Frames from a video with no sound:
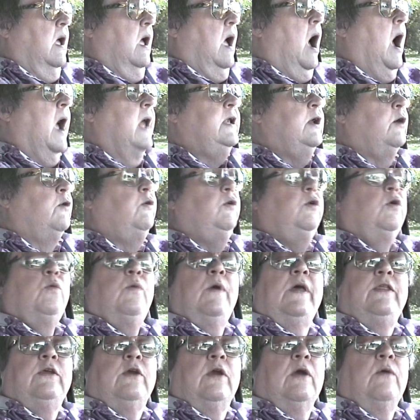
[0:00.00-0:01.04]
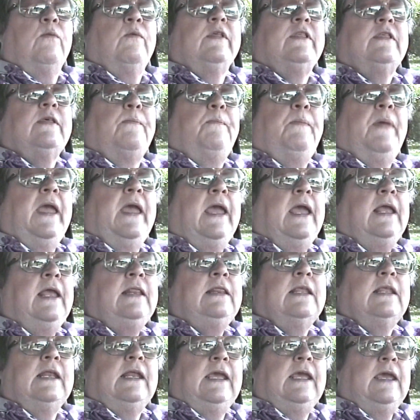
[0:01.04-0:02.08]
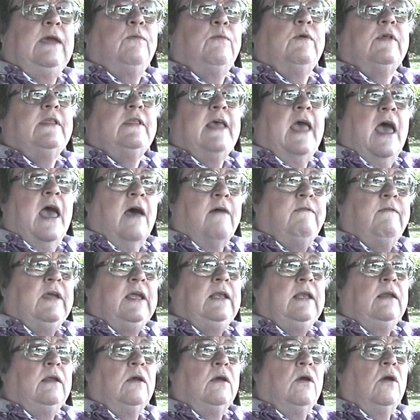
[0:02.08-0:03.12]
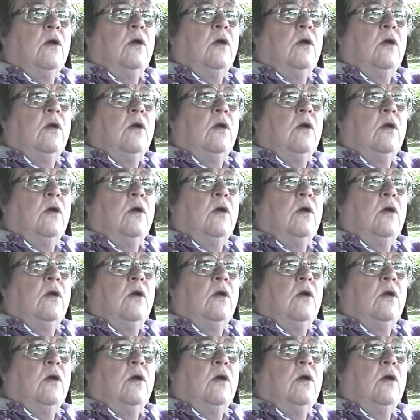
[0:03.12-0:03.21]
I don't know whether it was the pain that he was having